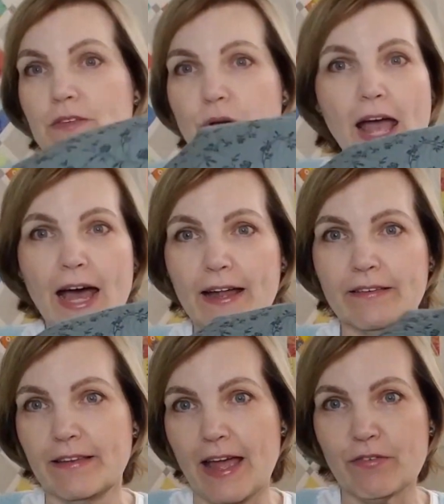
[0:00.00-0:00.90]
So I
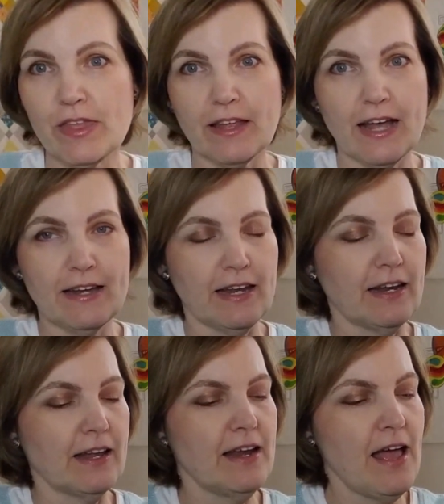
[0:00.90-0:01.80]
had everything I
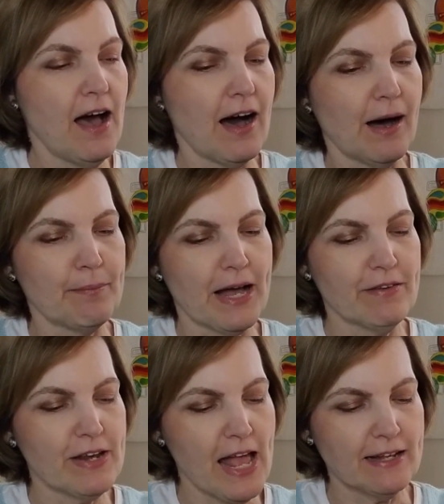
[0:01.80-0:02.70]
needed. I
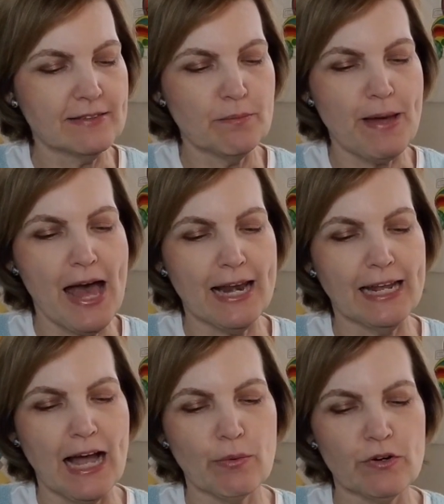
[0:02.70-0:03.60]
even had some
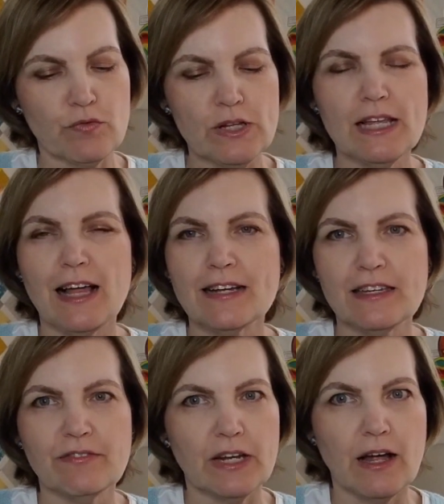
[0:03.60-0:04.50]
batting. I would have really liked
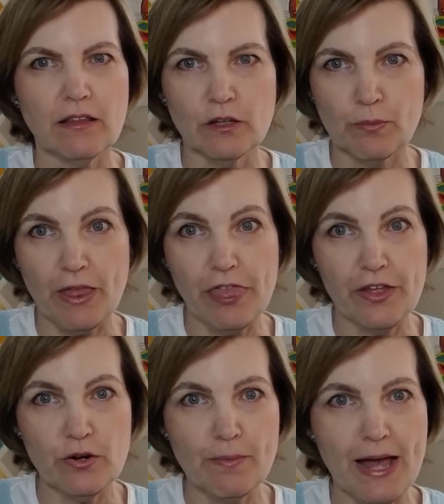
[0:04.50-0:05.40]
even a little bit
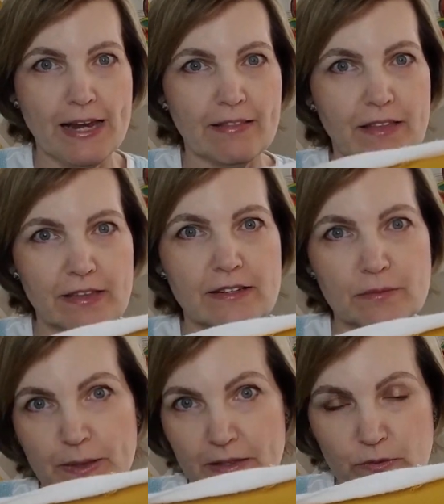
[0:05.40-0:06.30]
thinner batting than this,
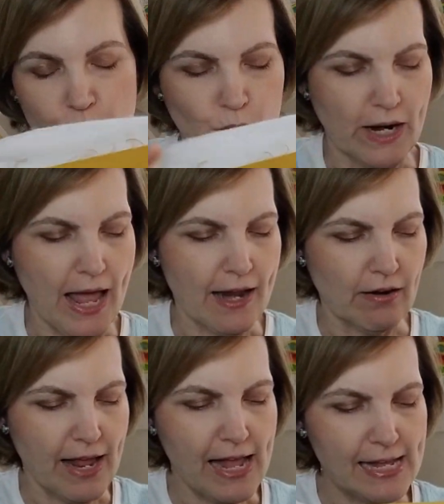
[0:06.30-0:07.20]
but this was what I had
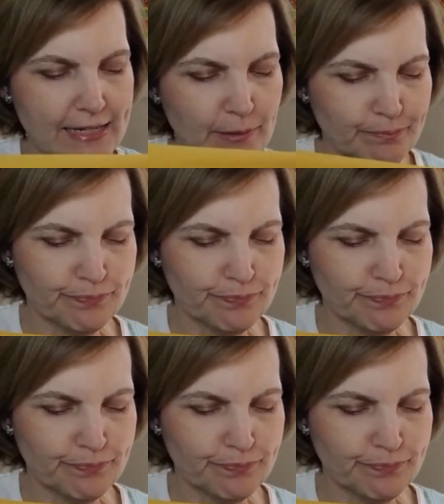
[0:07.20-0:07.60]
on hand.